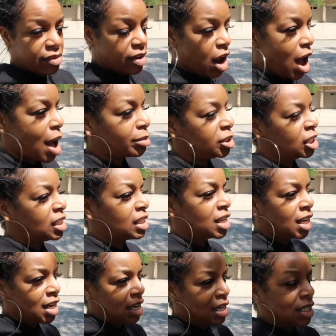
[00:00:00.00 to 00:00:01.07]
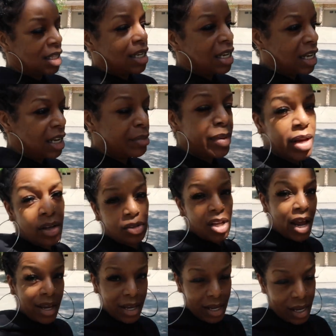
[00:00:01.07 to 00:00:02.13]
never an option. The
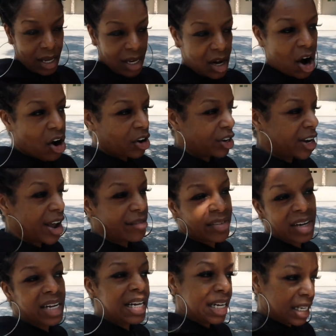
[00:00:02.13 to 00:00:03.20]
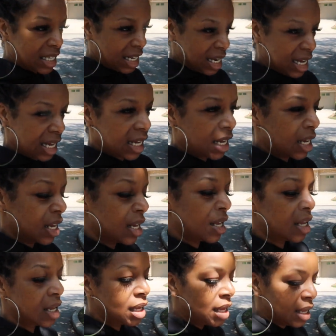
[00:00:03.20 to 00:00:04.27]
emails I get are never ending.
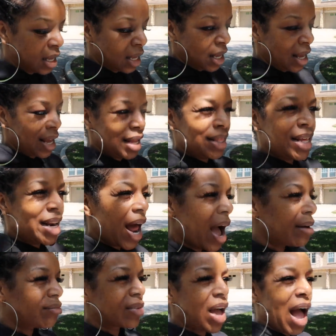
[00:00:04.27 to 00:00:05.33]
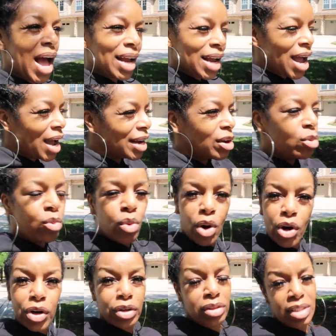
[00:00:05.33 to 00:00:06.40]
And then I kind of
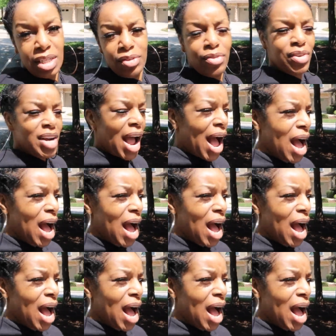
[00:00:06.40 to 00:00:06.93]
work different